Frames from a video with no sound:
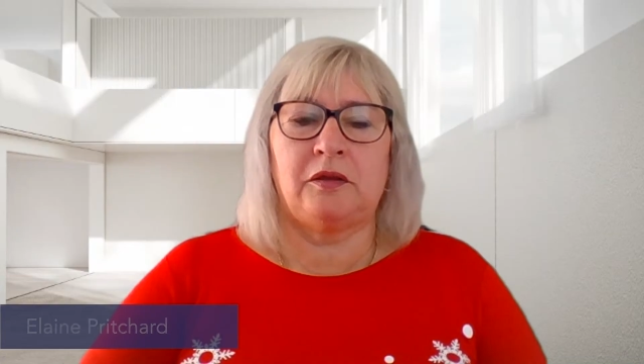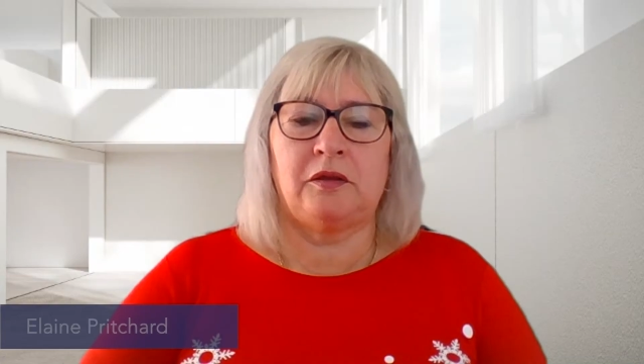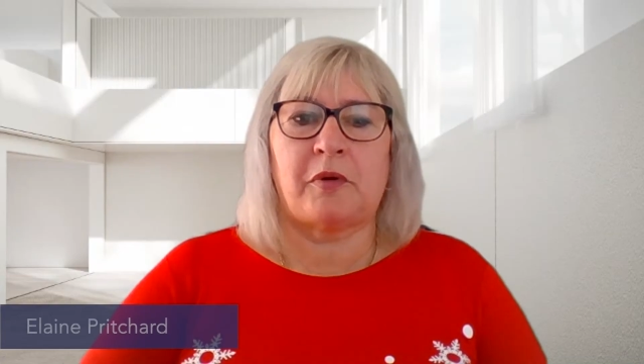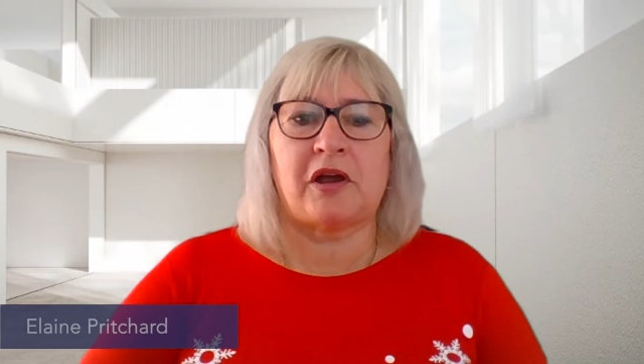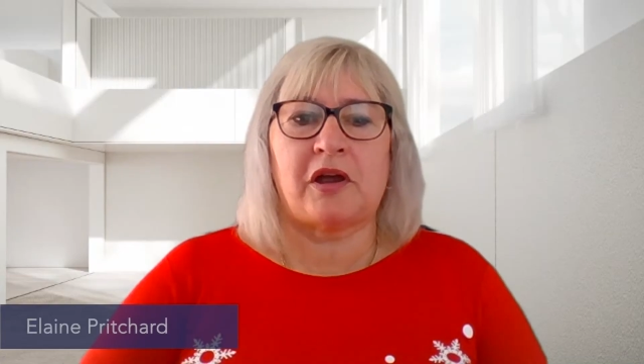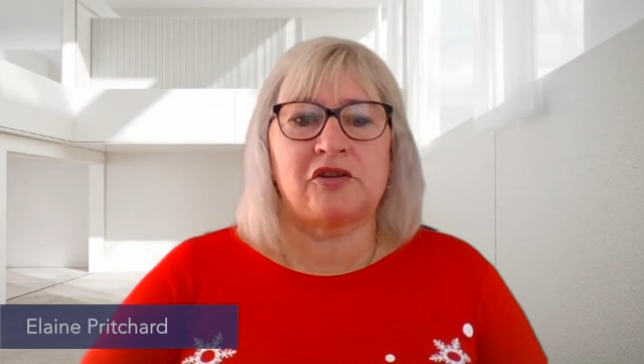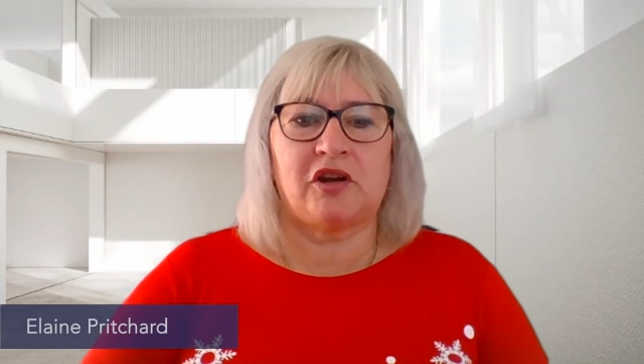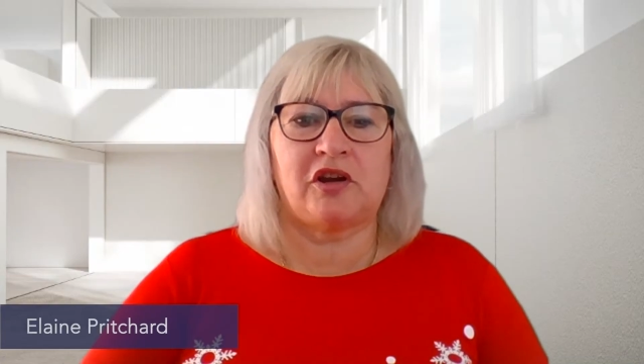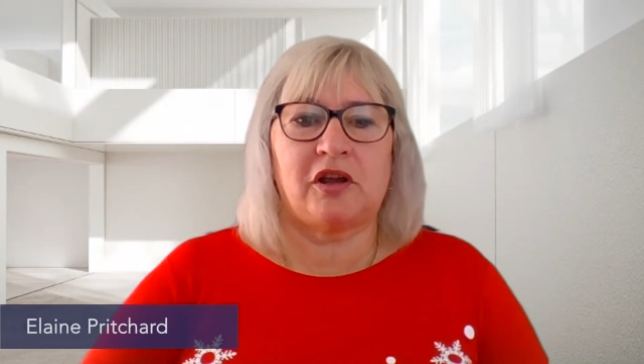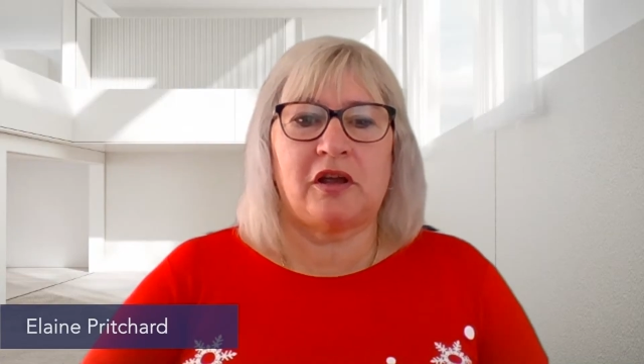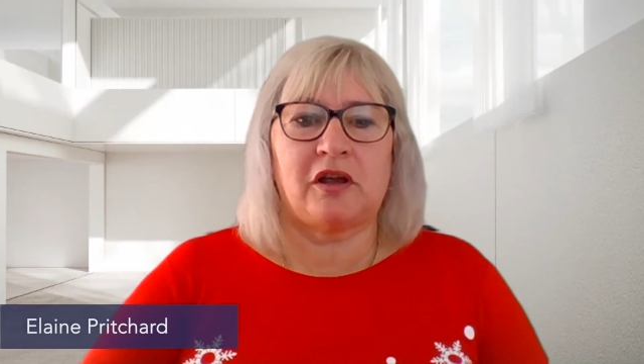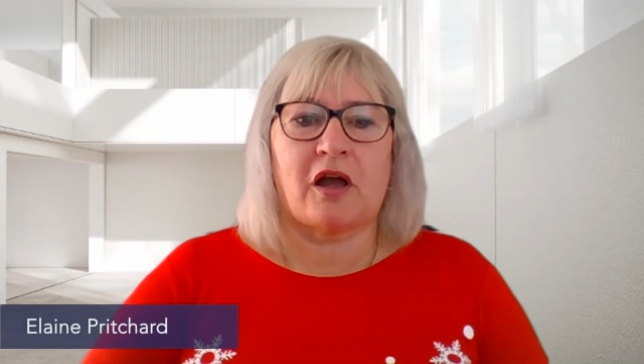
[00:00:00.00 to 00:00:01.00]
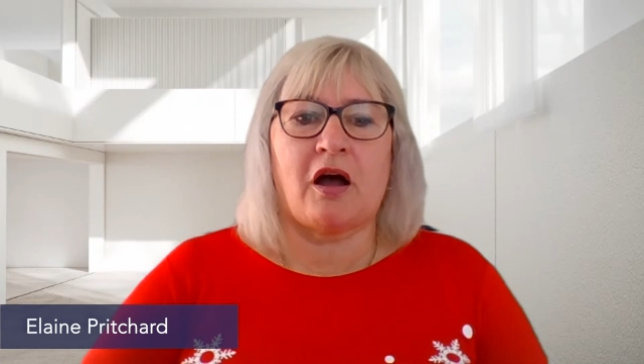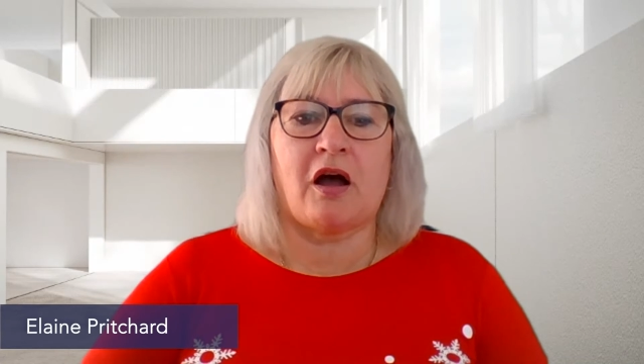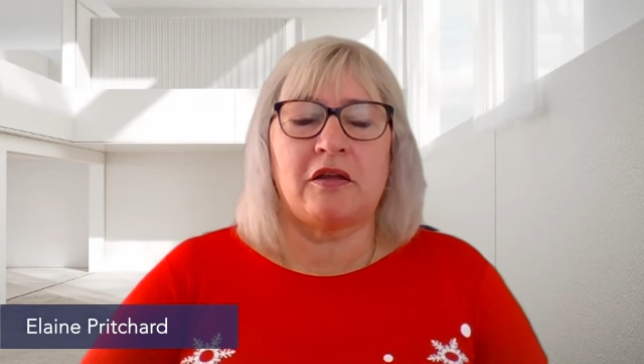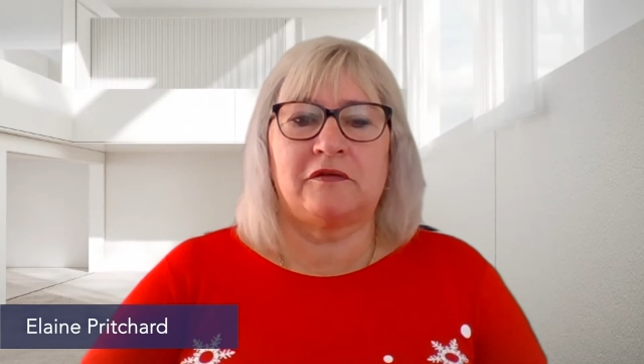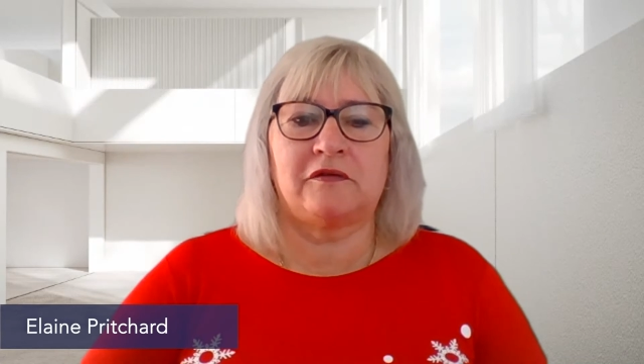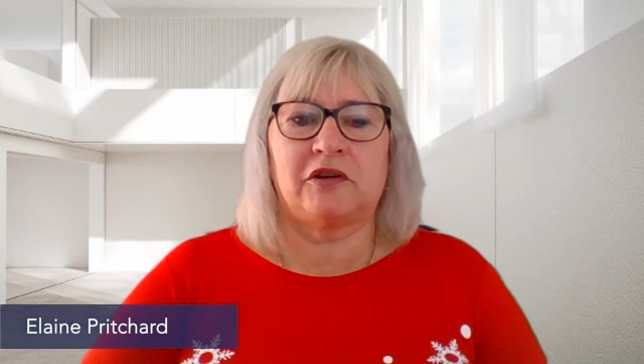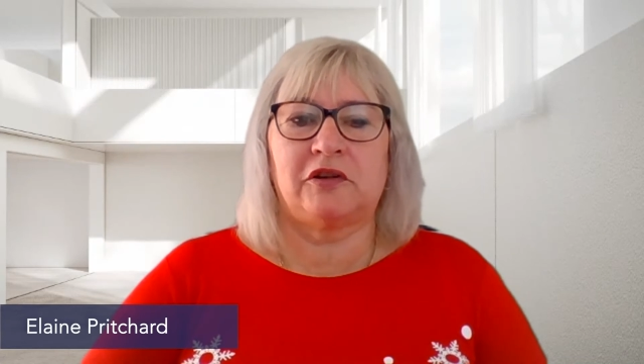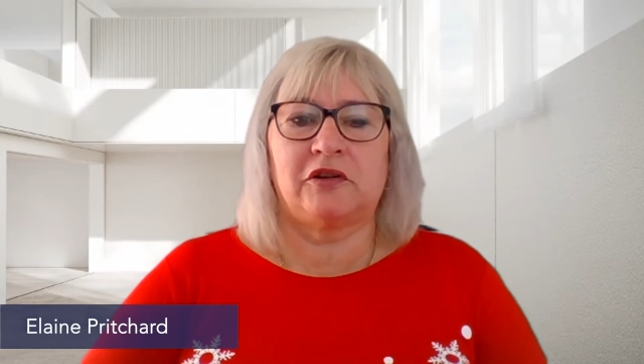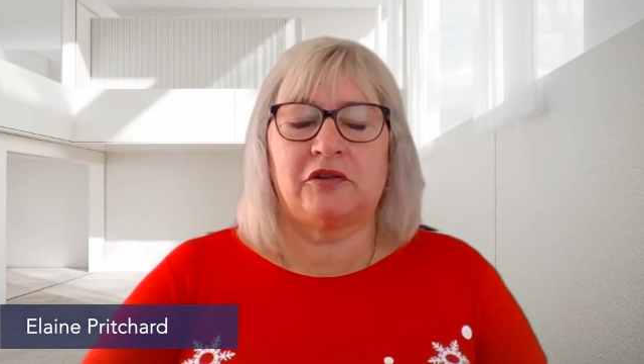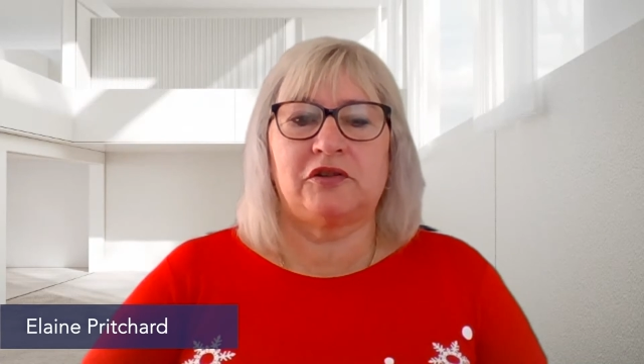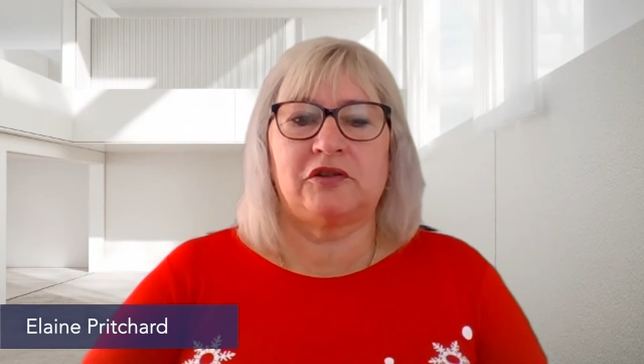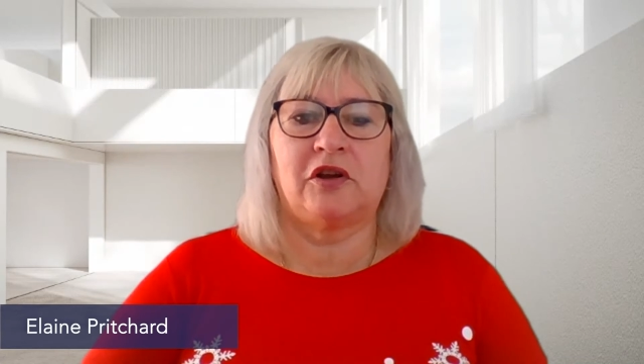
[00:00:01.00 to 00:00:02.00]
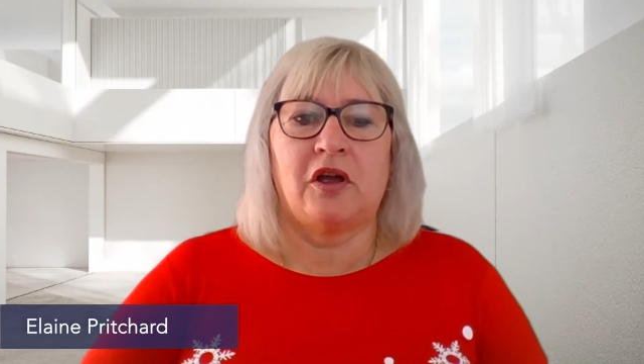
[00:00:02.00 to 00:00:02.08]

In the past year, I have learned